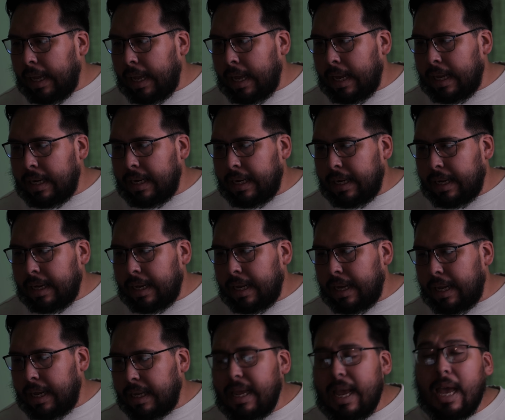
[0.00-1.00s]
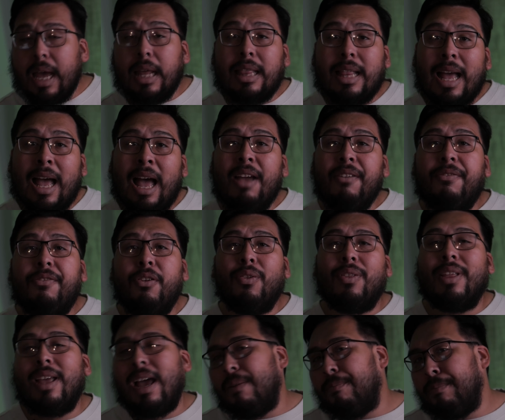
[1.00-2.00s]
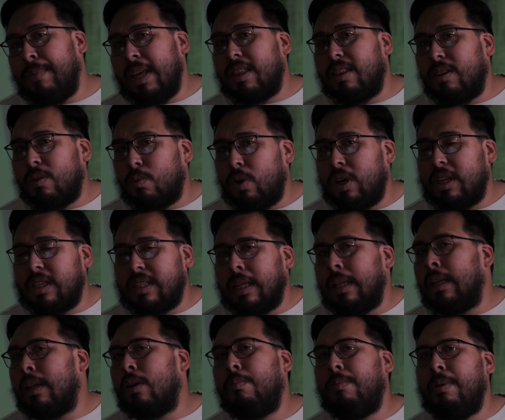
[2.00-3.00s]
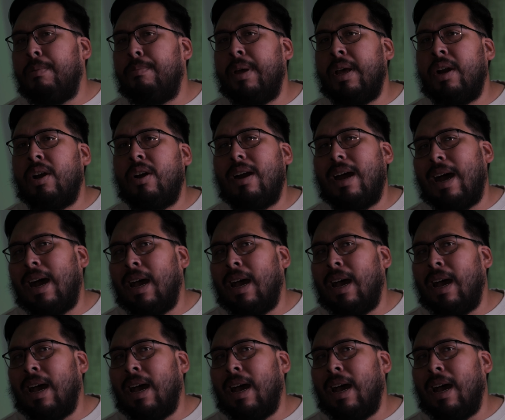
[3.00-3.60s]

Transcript: And yeah, I feel that method works a little bit better.